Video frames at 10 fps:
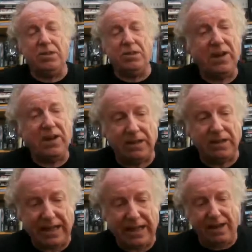more difficult to
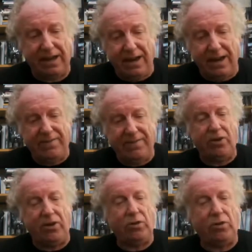get that level of an
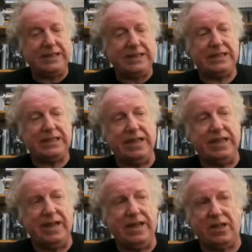audience in
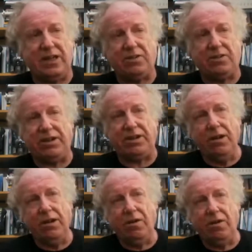this country,
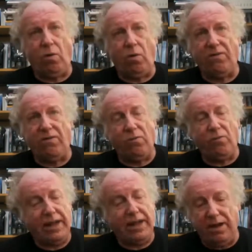or what I
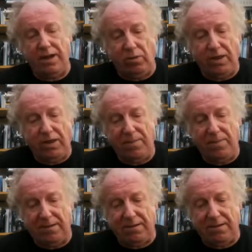know in, in
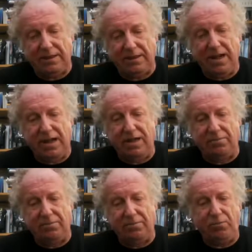America, uh,
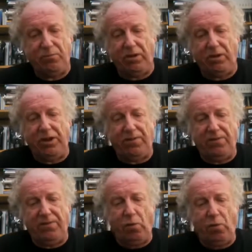we, we've got the U F O
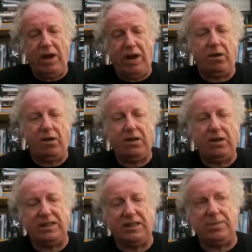wacko law and
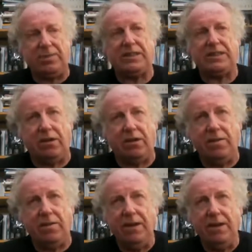conspiracy law,
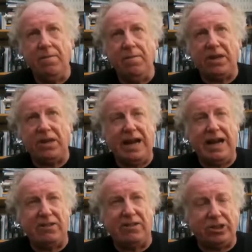but to
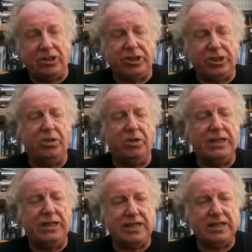have such a tuned-in,
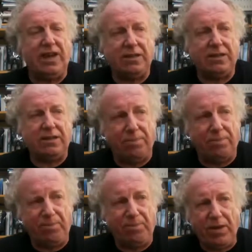civilized lot of
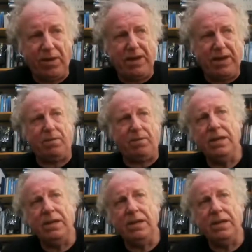people,